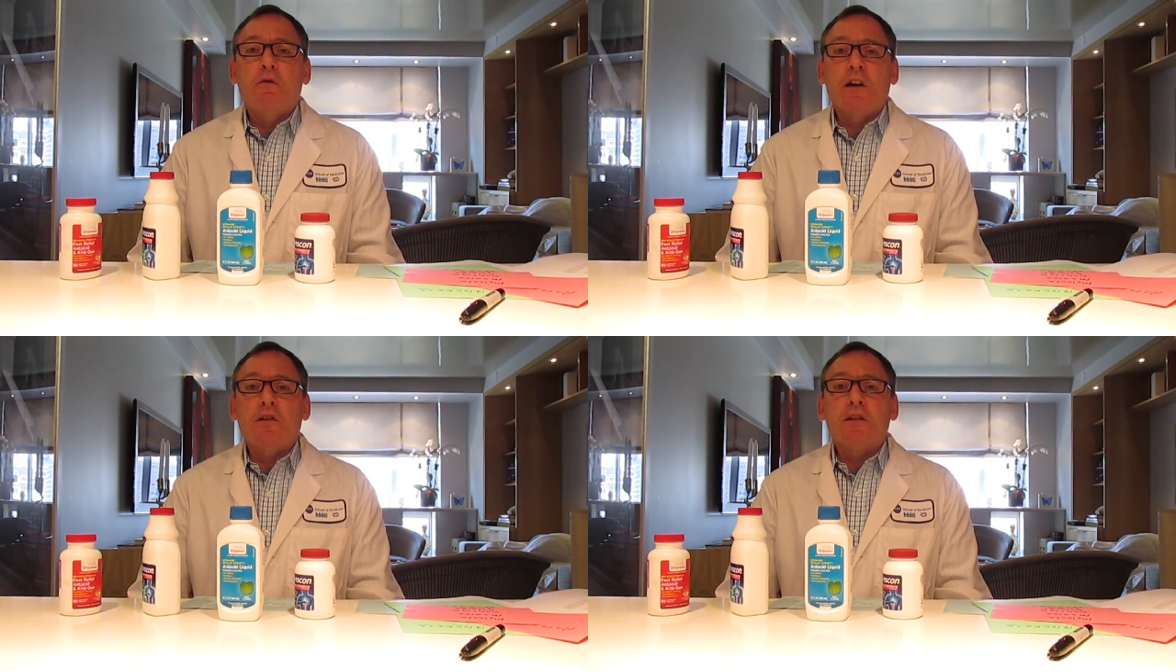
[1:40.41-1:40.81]

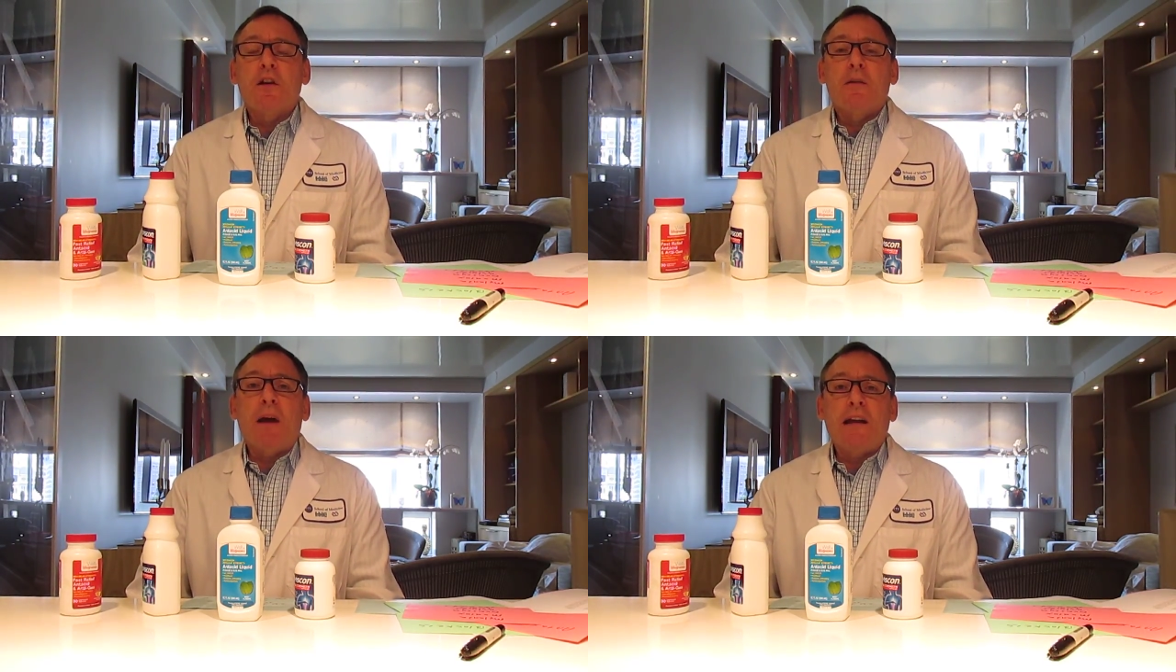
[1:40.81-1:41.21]
which
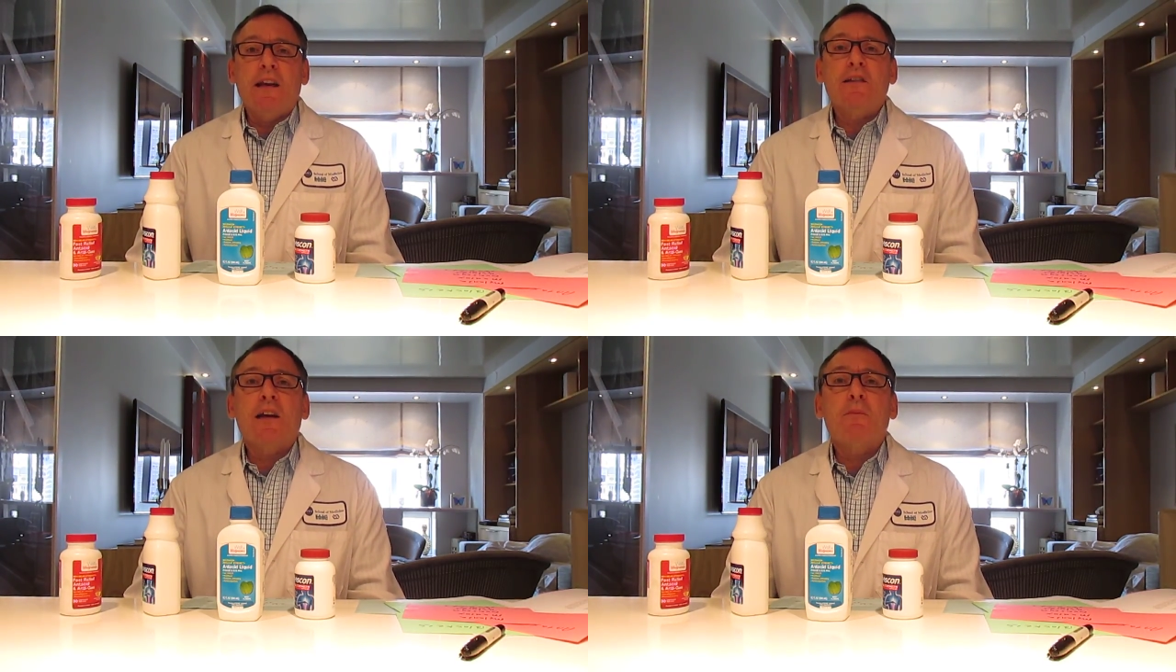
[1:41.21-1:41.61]
is
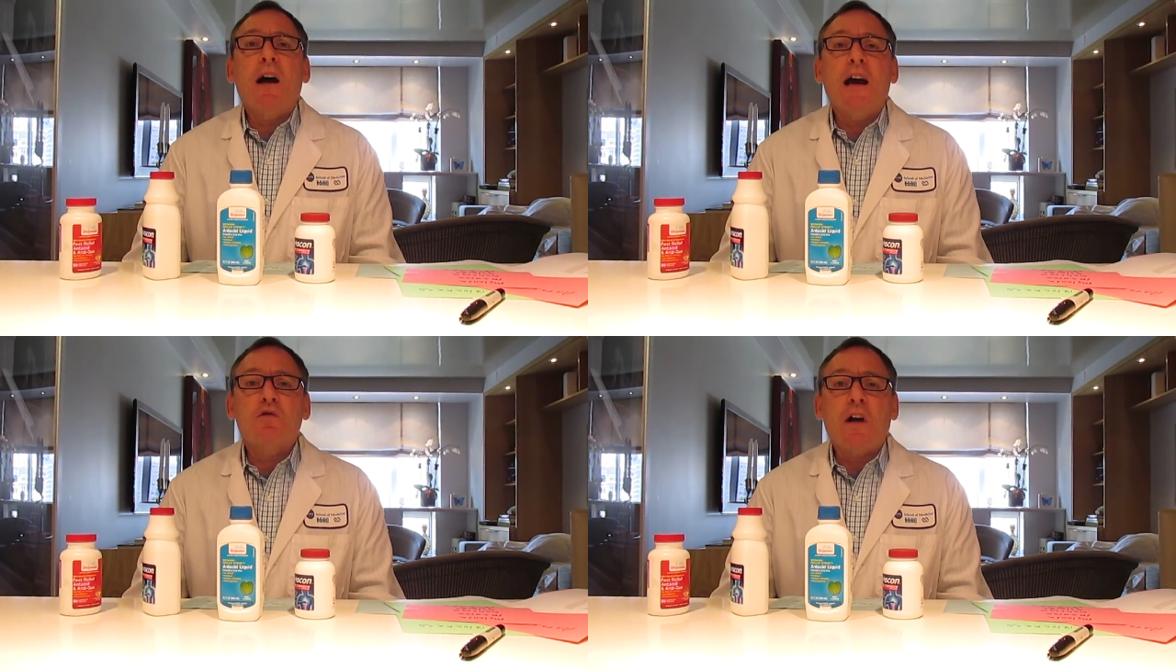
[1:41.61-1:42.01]
magnesium
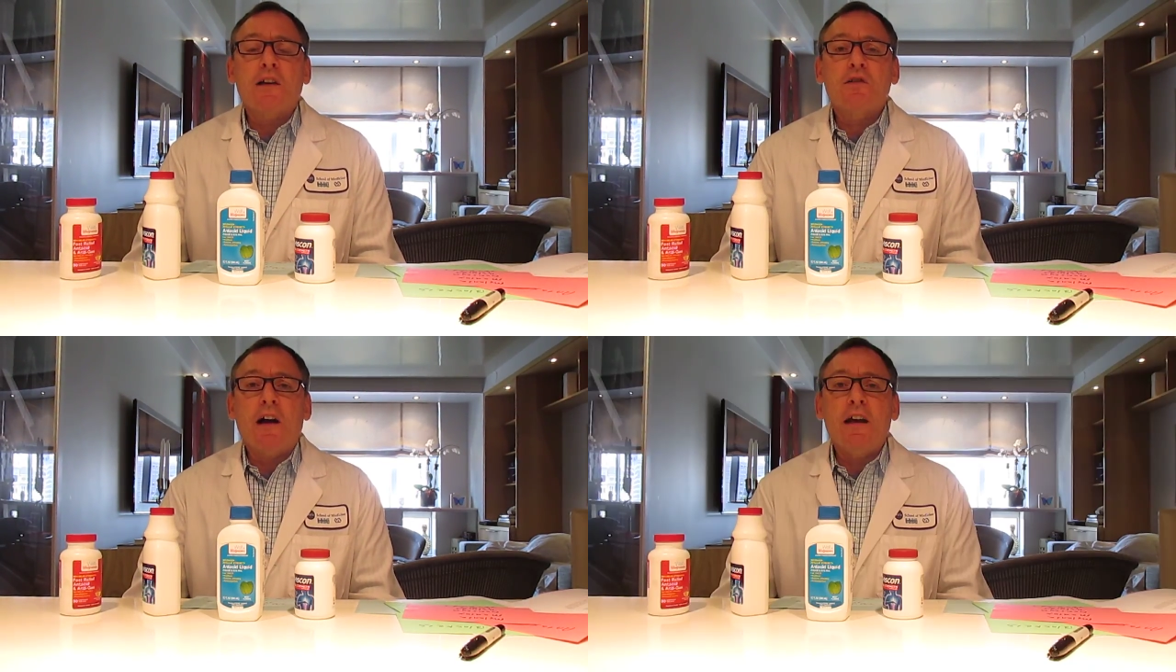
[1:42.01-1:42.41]

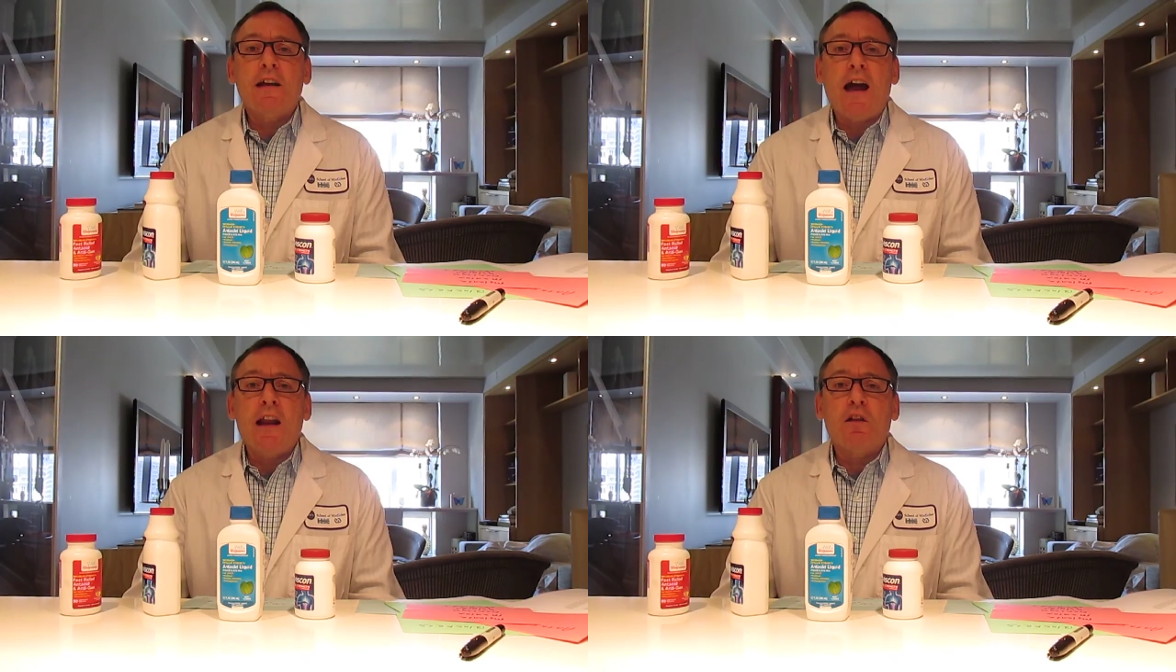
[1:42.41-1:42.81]

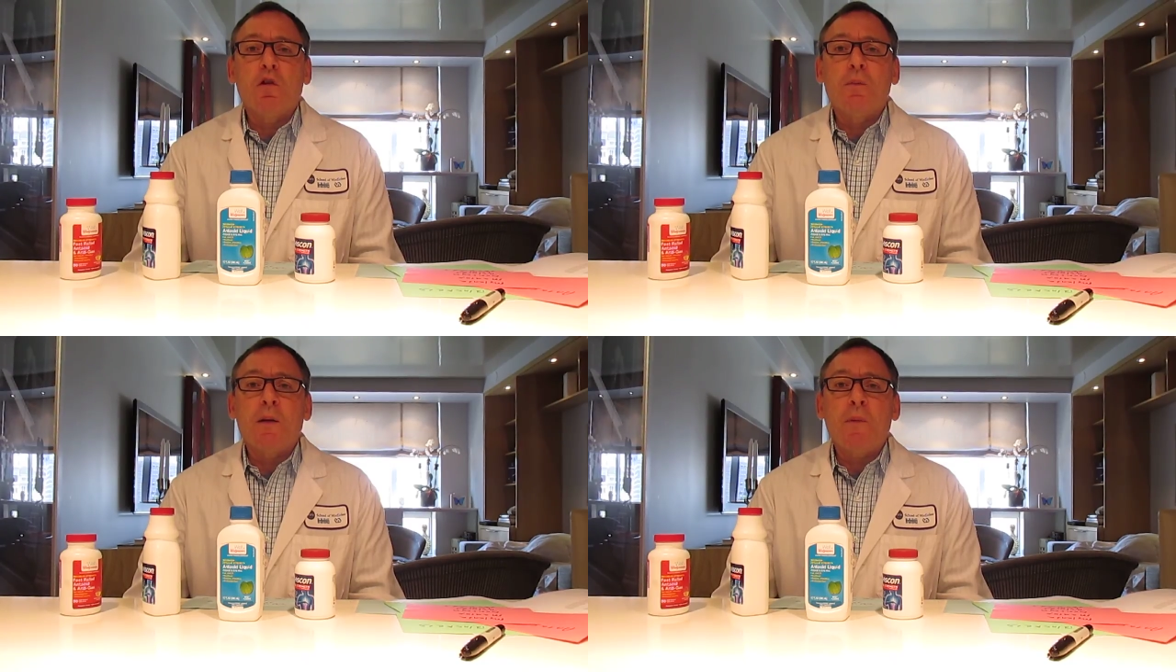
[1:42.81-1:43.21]
hydroxide and
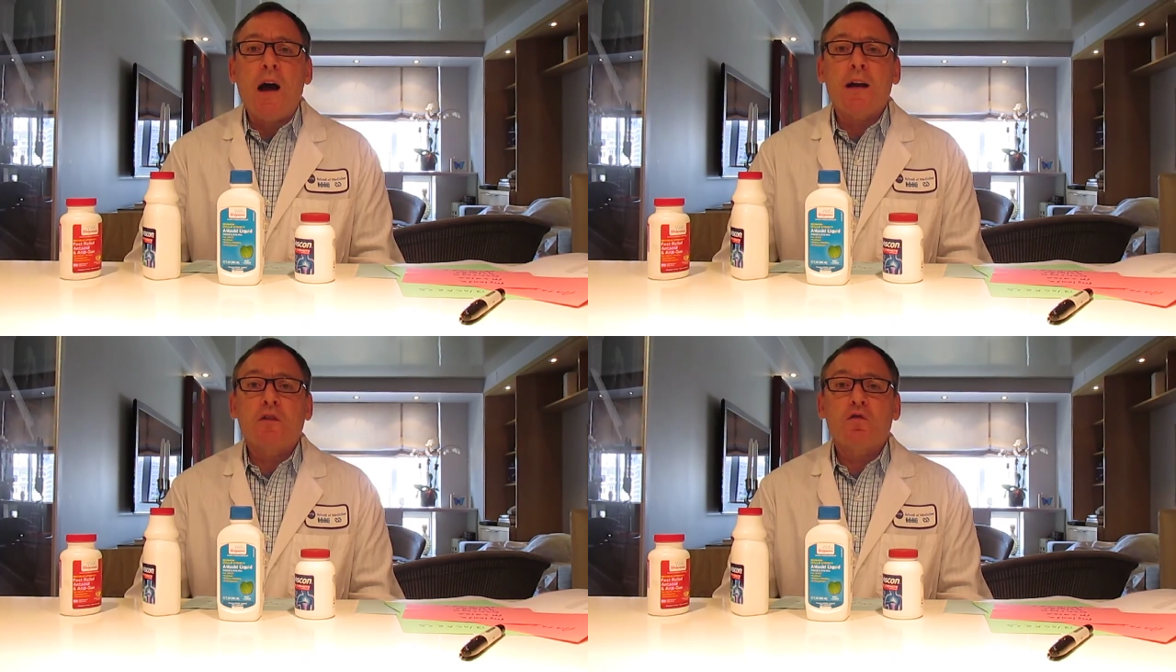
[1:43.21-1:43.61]
aluminum
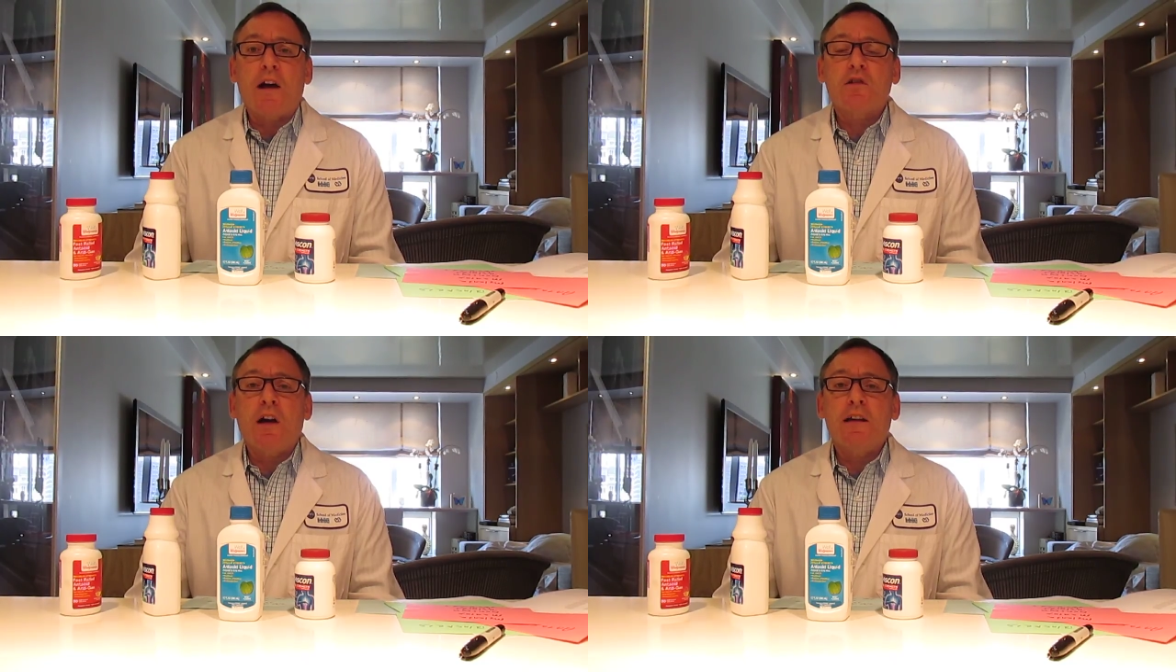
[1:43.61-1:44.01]

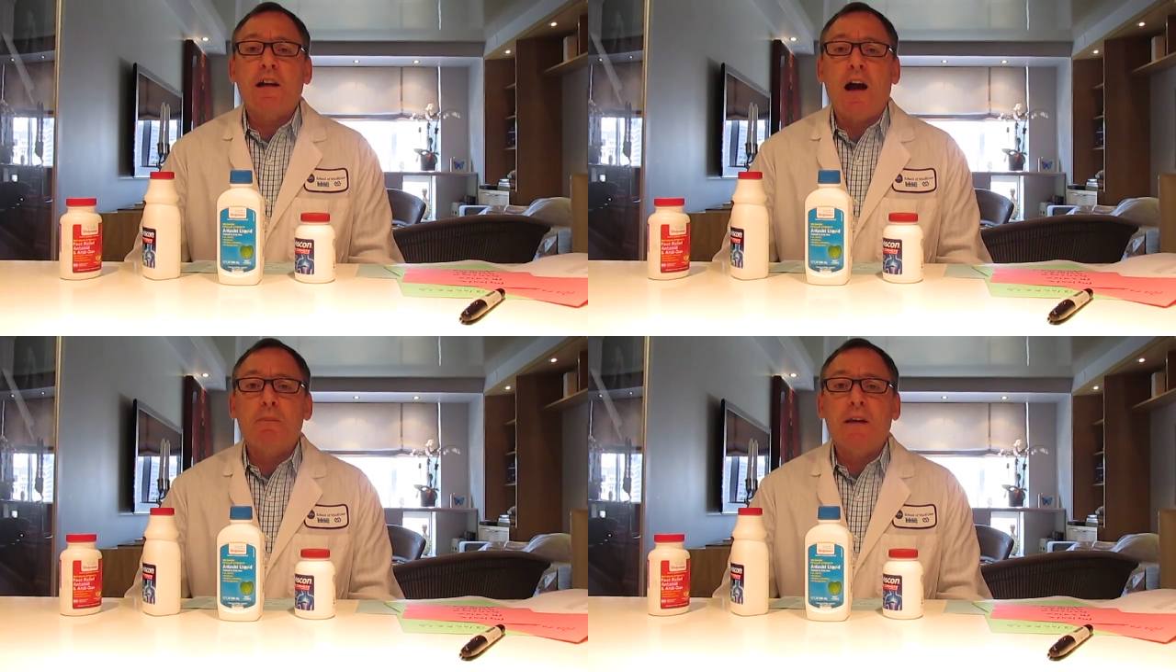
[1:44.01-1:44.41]
hydroxide
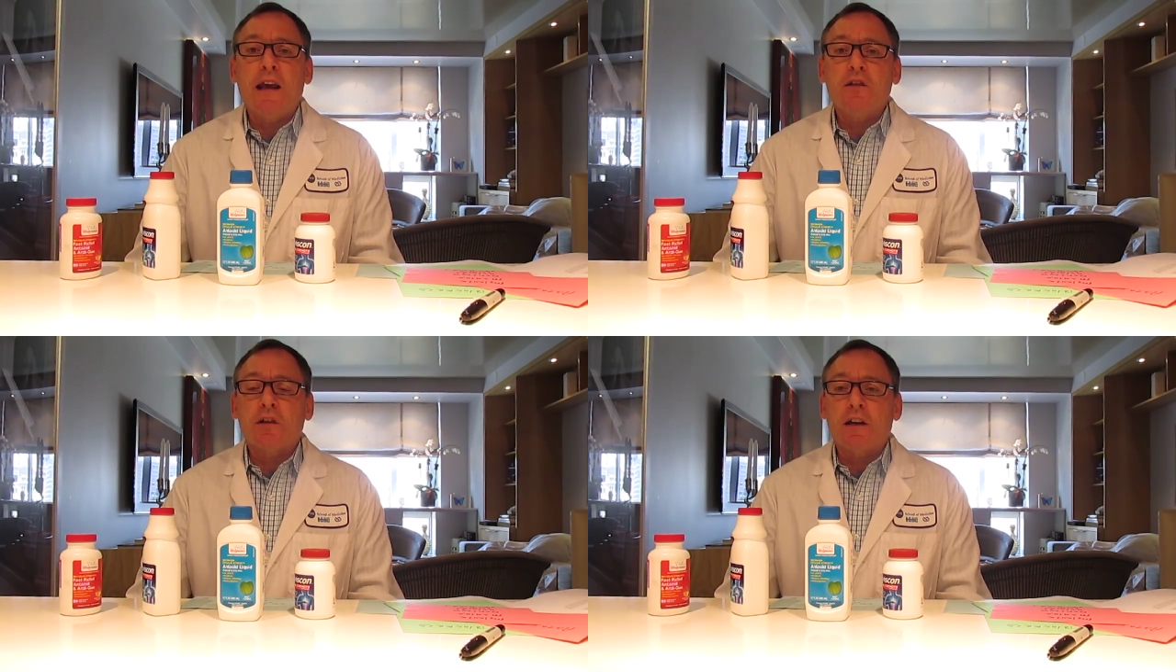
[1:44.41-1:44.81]

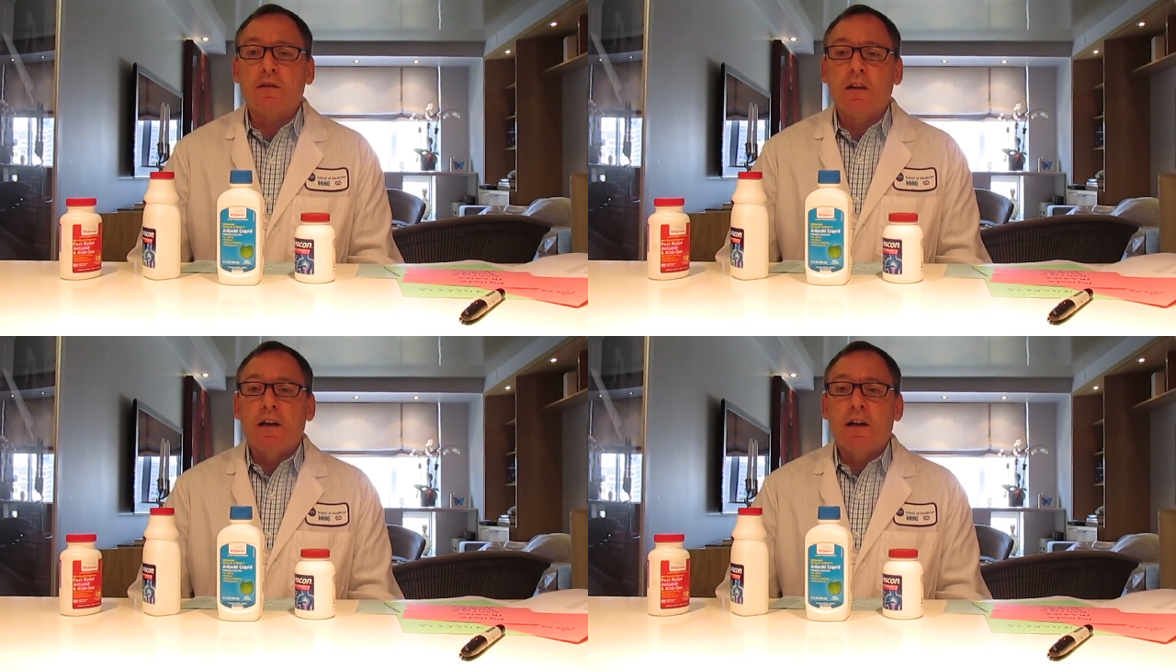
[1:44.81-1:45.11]
combination.